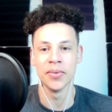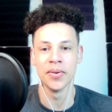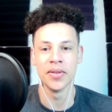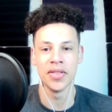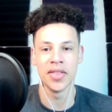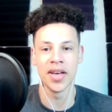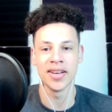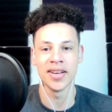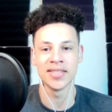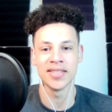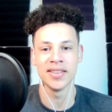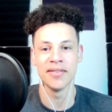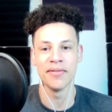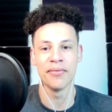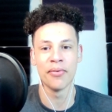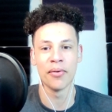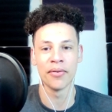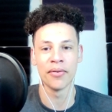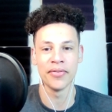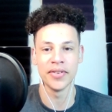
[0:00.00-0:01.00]
and thus it
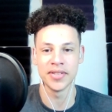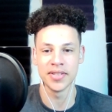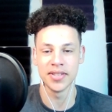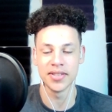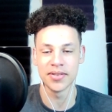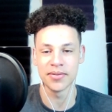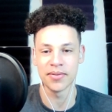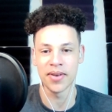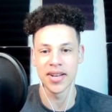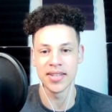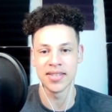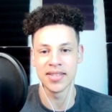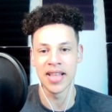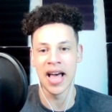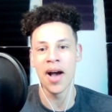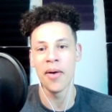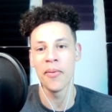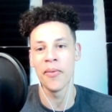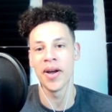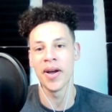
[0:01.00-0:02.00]
forfeits its rights
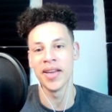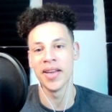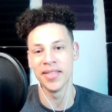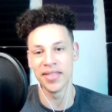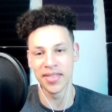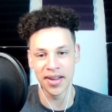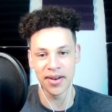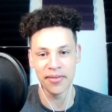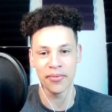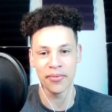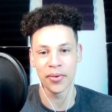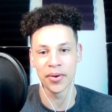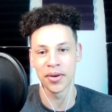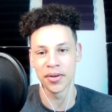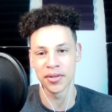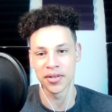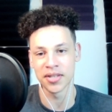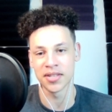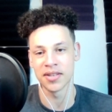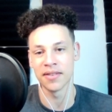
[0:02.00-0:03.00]
that way, and therefore you're
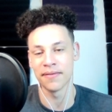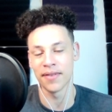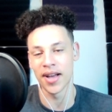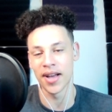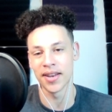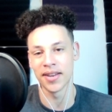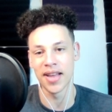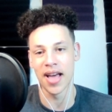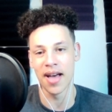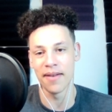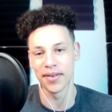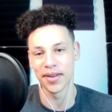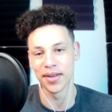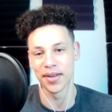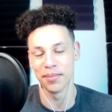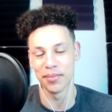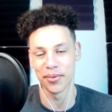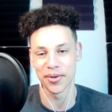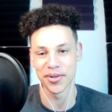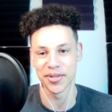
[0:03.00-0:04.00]
justified in having an
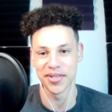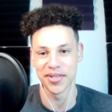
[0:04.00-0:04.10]
abortion.